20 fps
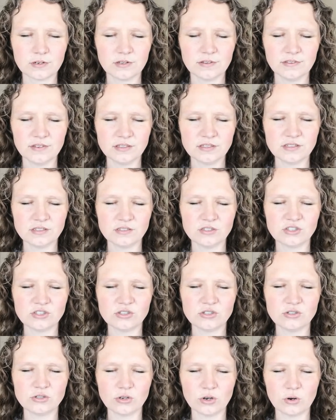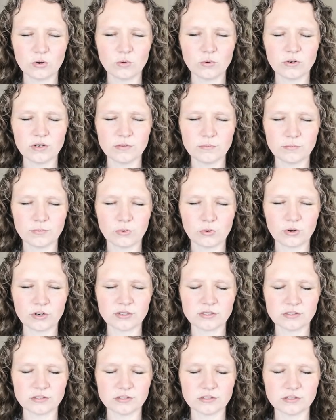This is so
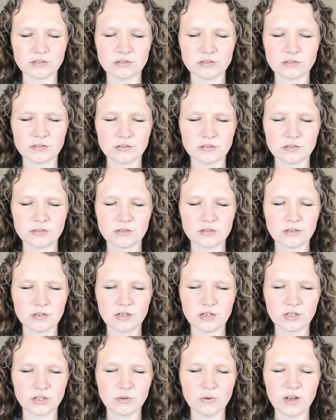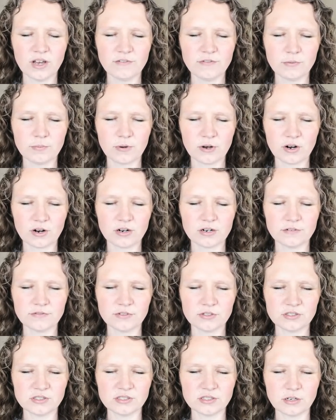important you have a part of
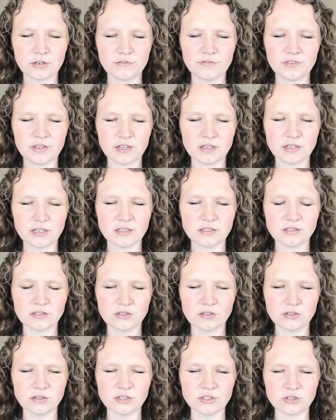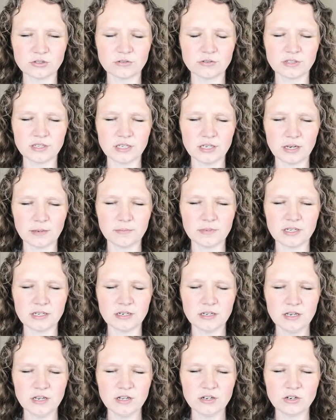yourself that is literally i mean
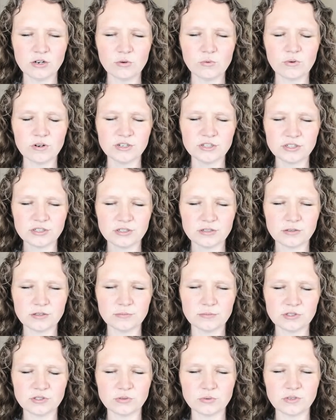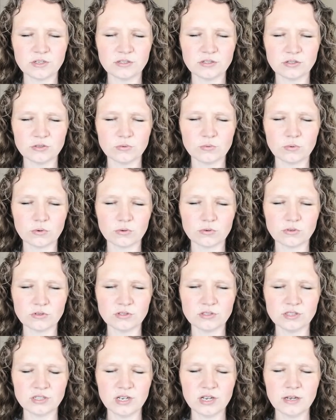no wonder you're in between two
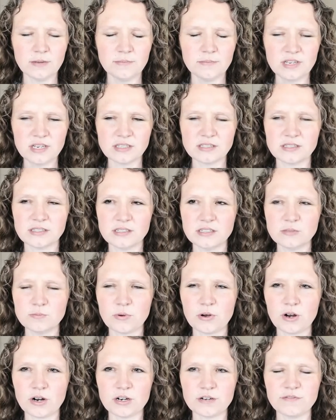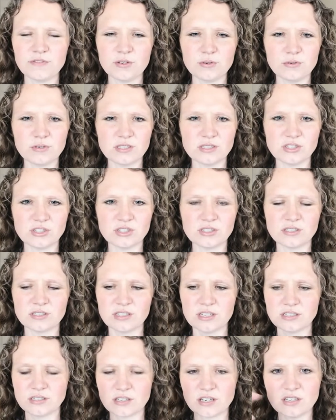worlds because this part of you is just
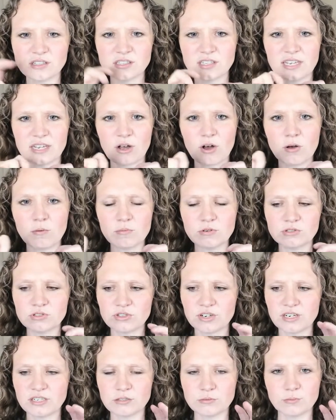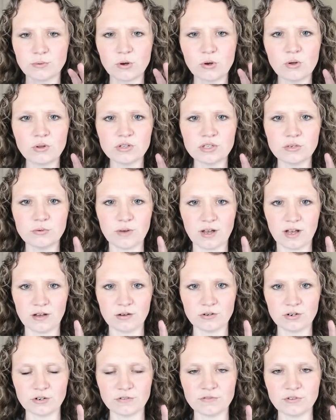it's it's like almost trying to pull you
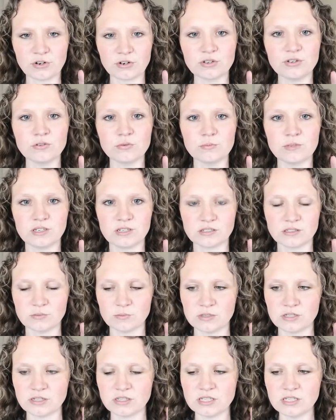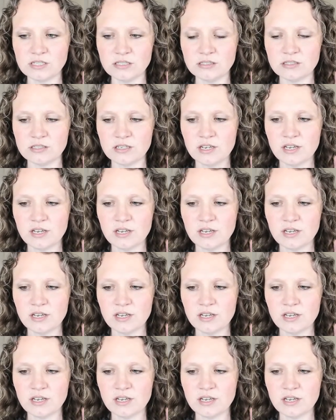out of your human experience